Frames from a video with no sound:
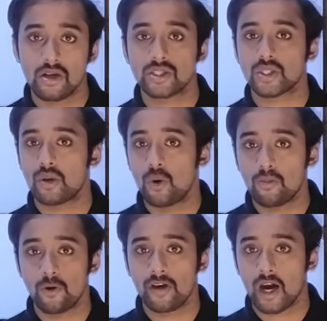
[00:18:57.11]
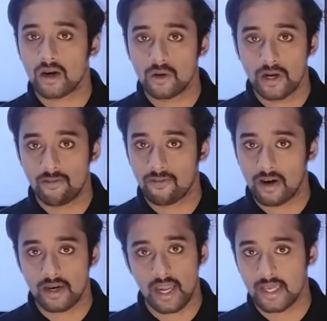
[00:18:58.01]
slow moving occluded
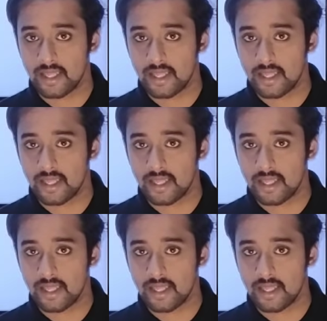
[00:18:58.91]
front, like